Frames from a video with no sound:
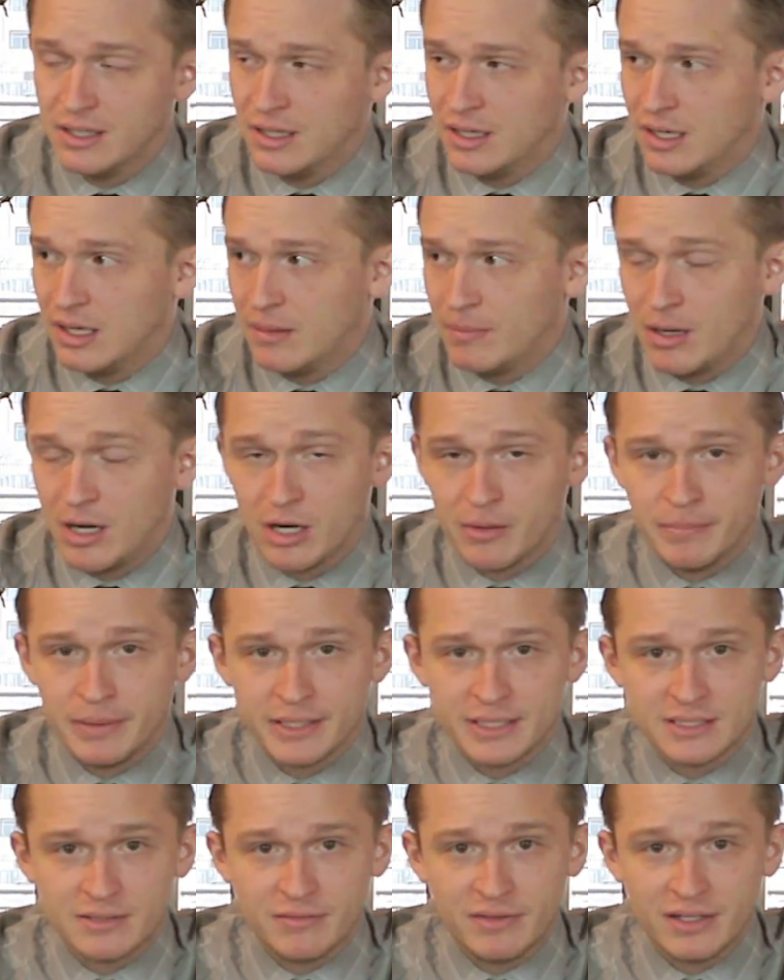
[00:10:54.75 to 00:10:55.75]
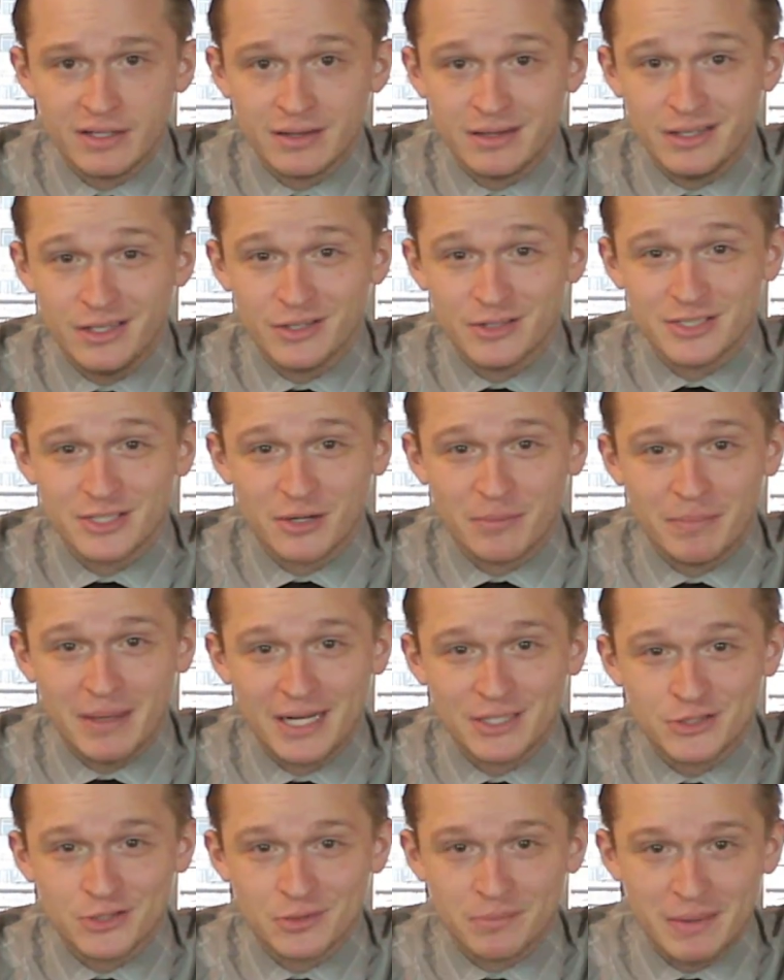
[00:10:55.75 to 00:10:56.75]
Our biggest event of the year is our
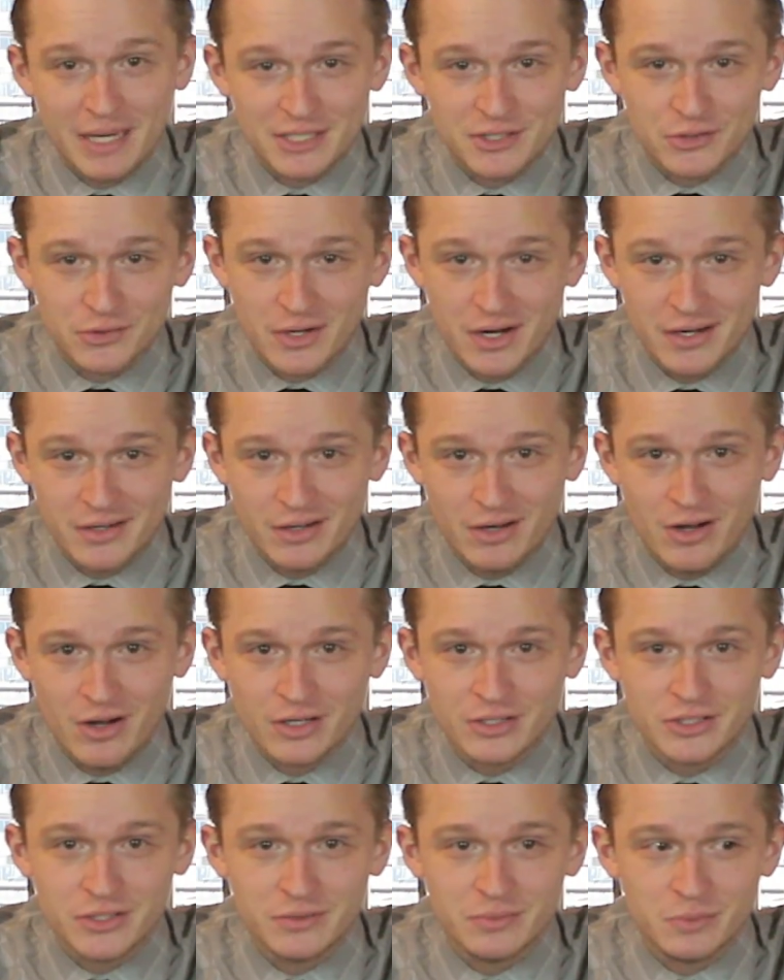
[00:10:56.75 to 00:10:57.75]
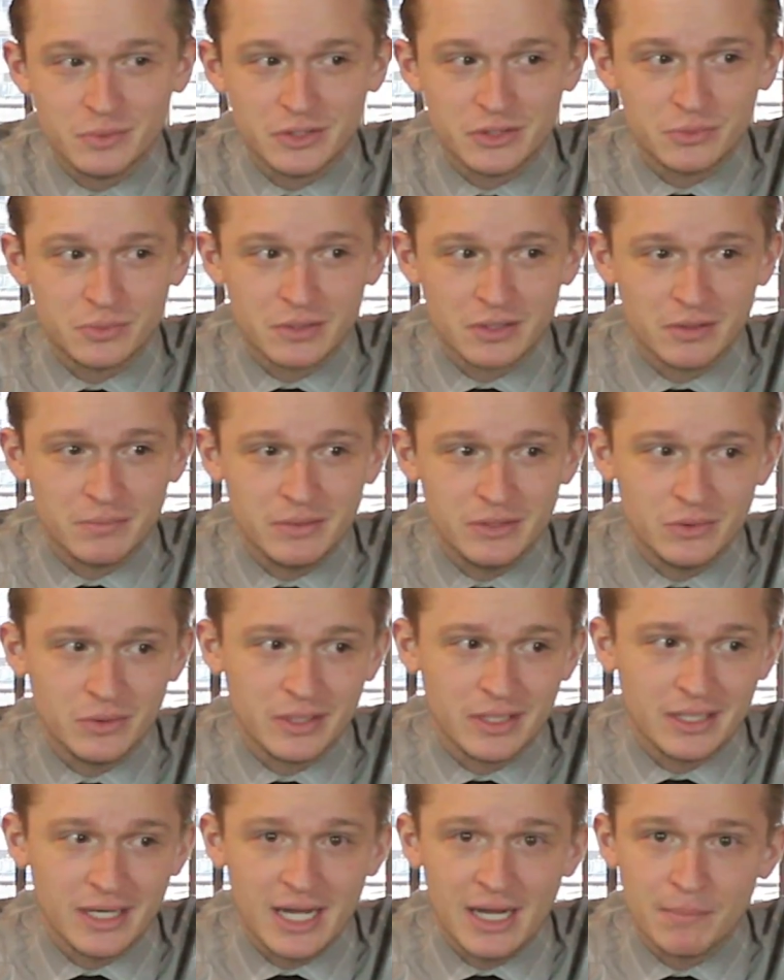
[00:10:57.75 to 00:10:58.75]
Bachelorette auction, which we're going to be
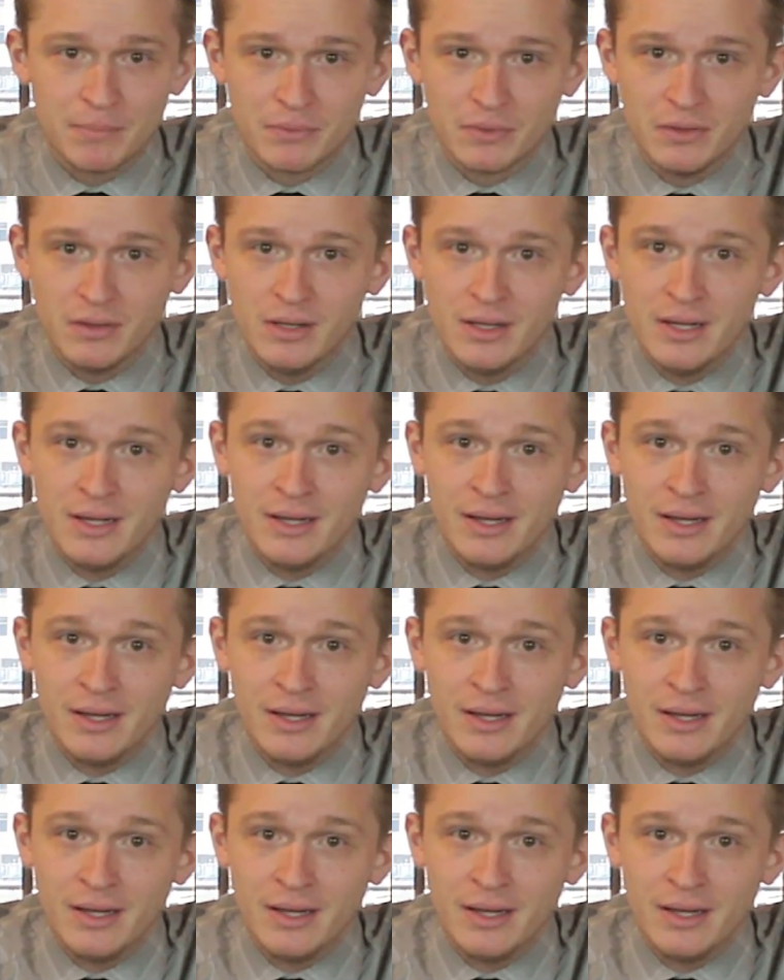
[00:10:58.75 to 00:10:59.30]
doing in April.